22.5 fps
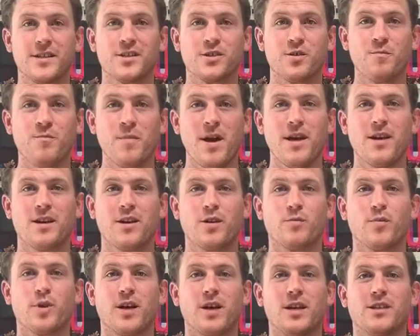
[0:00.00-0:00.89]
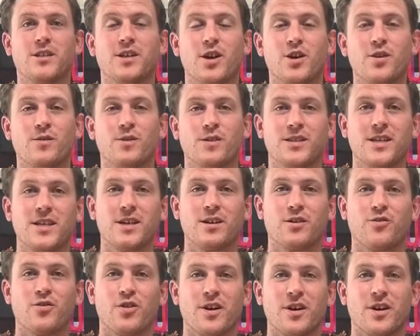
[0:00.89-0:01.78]
to make a mojito, the
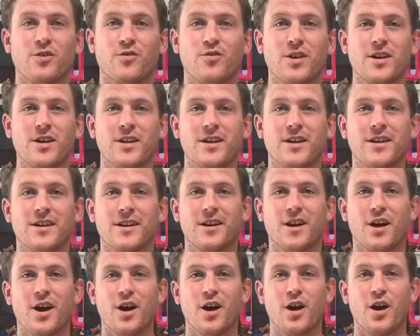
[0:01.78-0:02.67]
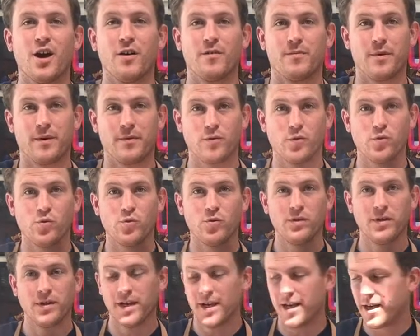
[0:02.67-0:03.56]
secret ingredient above
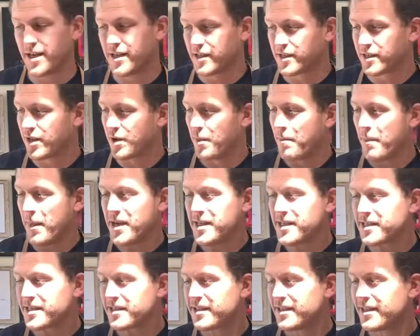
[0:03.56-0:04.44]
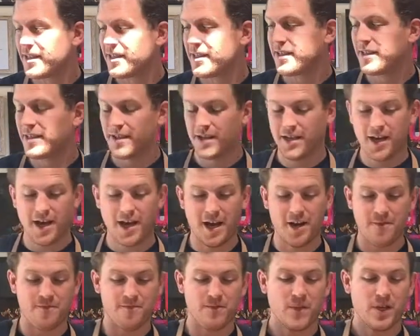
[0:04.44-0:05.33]
all is mint.
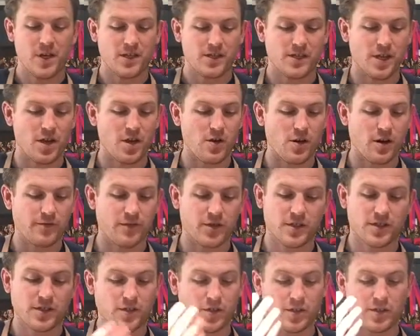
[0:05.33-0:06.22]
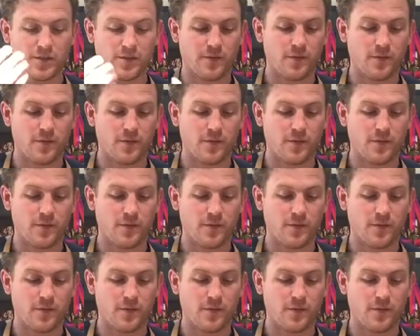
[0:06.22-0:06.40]
So I've just got some